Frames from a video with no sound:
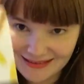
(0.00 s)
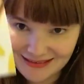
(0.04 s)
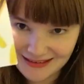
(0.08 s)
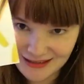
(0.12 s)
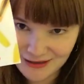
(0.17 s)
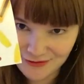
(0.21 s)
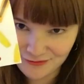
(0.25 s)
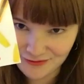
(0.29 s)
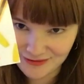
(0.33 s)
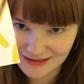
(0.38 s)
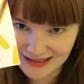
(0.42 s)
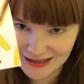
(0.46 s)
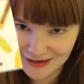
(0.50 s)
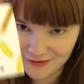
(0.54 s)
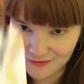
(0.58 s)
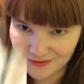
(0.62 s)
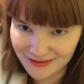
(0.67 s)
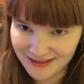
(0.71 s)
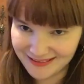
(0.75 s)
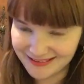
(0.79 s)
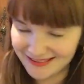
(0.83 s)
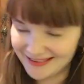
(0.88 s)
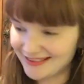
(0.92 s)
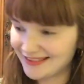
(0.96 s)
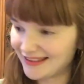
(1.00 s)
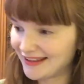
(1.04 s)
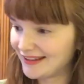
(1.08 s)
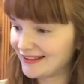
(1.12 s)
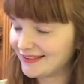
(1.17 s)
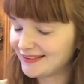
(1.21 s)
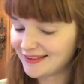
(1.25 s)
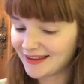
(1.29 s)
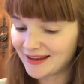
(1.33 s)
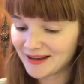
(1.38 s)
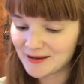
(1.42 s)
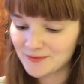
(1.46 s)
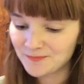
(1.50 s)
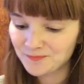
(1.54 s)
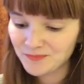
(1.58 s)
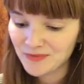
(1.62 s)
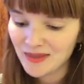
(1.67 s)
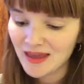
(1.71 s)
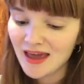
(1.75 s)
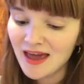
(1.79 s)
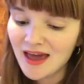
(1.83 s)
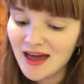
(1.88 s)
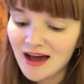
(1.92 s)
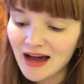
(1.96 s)
different leaflets and things here.
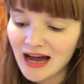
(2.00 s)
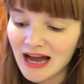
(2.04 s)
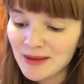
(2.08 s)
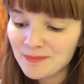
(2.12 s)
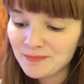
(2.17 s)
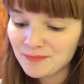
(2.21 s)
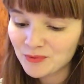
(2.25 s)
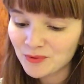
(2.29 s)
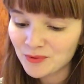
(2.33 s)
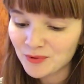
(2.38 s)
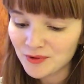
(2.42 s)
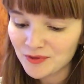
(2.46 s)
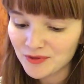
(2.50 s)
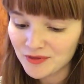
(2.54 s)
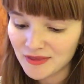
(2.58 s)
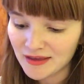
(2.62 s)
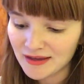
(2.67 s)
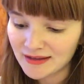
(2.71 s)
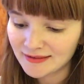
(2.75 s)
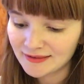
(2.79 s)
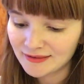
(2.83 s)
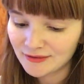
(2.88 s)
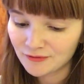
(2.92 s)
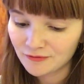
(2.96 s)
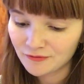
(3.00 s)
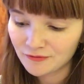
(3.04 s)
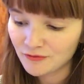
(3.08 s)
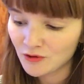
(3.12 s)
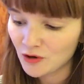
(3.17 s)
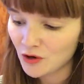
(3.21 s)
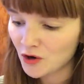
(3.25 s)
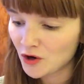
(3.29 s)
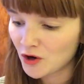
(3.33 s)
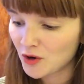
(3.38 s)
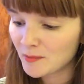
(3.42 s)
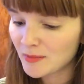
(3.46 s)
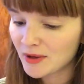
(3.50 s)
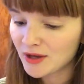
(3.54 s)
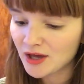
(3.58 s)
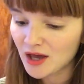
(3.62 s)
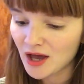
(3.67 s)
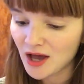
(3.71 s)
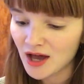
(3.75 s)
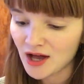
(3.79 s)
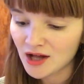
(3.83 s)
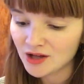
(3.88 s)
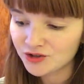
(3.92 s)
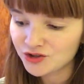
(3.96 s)
I bought this from
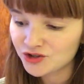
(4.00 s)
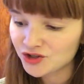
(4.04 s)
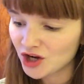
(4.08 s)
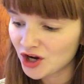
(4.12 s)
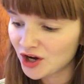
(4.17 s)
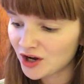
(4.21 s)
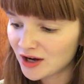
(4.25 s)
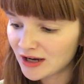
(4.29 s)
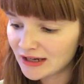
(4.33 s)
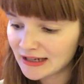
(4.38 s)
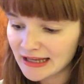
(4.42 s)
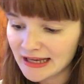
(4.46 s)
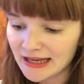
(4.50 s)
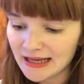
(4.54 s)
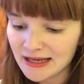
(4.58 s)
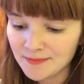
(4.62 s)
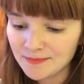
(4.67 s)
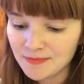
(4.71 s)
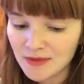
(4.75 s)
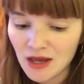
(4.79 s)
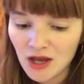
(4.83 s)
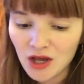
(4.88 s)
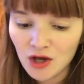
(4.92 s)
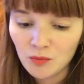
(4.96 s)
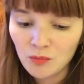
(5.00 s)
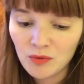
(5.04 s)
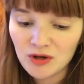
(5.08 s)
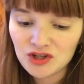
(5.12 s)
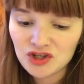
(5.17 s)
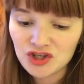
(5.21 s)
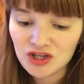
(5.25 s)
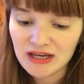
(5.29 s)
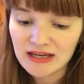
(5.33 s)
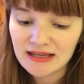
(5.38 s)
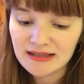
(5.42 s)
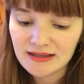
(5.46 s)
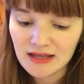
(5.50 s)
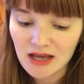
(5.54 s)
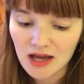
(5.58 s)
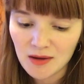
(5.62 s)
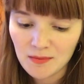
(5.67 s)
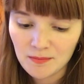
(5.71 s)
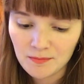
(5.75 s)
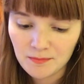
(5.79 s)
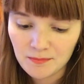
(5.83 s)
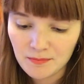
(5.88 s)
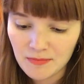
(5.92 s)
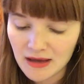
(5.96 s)
Girl Charlie, which is
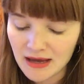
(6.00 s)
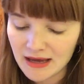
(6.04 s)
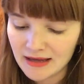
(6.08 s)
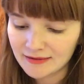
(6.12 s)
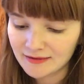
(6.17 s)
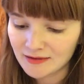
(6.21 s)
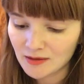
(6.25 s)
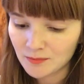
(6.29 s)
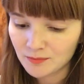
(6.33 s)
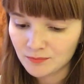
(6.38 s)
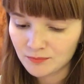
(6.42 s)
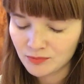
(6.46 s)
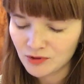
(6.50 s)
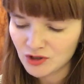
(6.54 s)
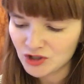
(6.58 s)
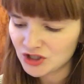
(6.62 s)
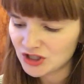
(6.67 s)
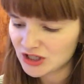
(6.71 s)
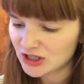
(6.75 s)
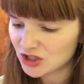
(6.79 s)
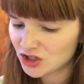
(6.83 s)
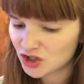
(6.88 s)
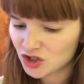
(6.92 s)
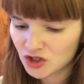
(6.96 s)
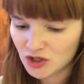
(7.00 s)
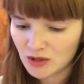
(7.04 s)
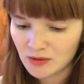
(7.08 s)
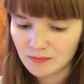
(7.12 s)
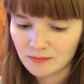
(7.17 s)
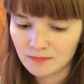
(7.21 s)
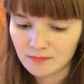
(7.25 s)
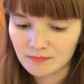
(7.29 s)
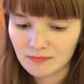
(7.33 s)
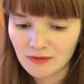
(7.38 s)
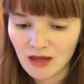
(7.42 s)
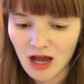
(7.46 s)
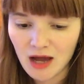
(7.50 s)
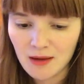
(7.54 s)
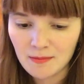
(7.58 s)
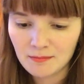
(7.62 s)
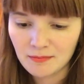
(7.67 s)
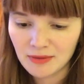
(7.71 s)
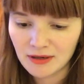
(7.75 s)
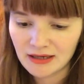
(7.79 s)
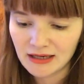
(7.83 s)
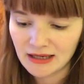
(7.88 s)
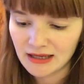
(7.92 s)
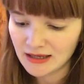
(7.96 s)
a British
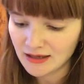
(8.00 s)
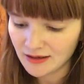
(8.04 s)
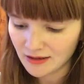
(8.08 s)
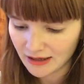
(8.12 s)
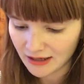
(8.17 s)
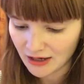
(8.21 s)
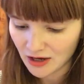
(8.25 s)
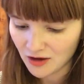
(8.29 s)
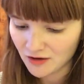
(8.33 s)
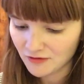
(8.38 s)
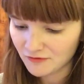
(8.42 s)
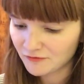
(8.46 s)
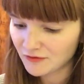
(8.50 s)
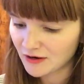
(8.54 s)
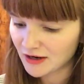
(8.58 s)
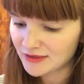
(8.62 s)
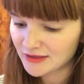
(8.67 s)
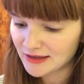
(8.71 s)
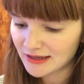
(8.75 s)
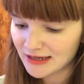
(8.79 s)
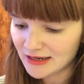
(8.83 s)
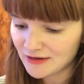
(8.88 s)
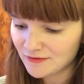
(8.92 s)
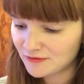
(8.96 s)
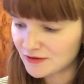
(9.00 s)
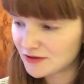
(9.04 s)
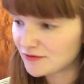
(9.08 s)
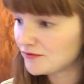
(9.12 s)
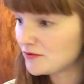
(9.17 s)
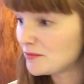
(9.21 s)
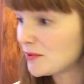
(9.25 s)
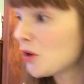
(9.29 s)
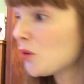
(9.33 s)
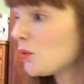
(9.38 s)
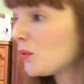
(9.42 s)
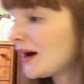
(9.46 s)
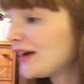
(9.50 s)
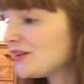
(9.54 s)
company. I can't find the leaflet from them. Oh,